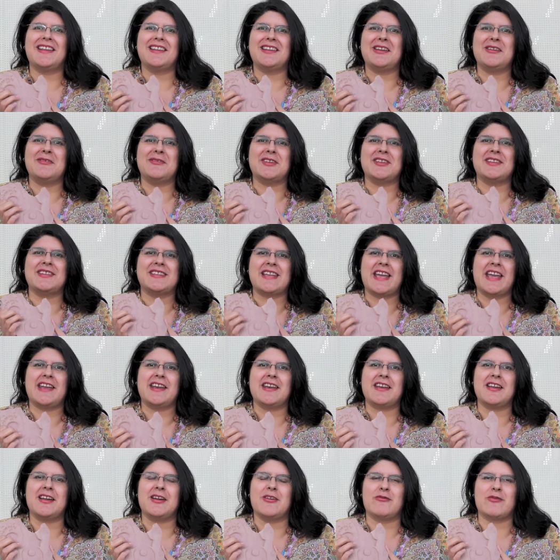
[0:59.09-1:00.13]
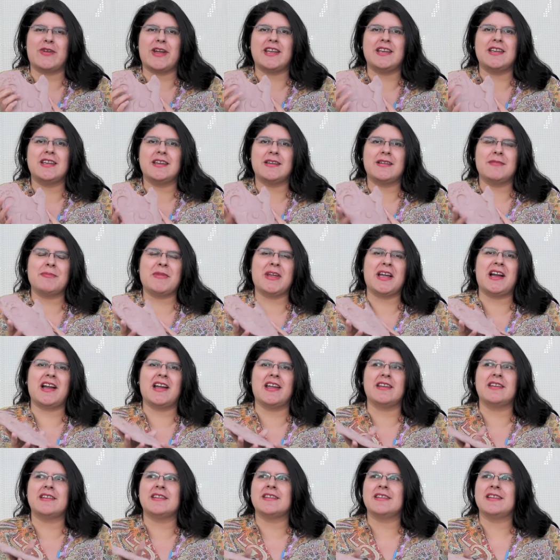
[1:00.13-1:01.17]
It leaves a stain of red
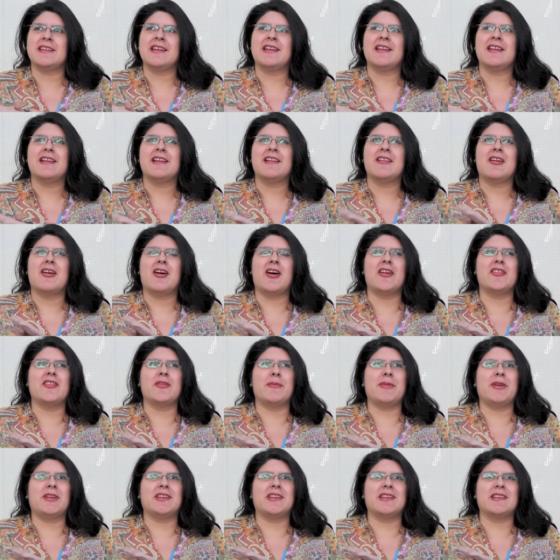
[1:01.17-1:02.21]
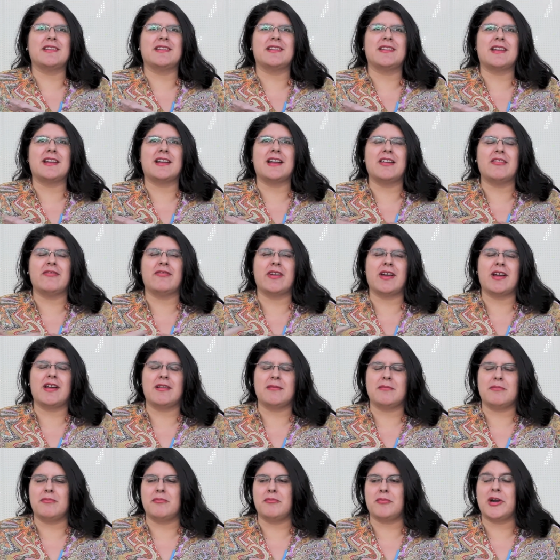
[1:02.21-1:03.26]
behind on the buildings that I've
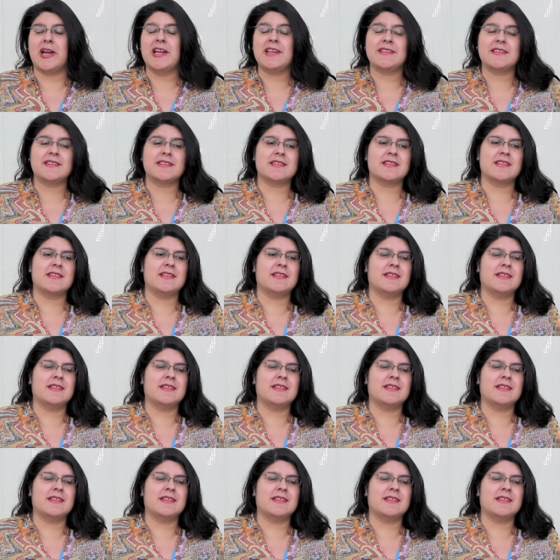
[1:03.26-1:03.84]
uh, impressed.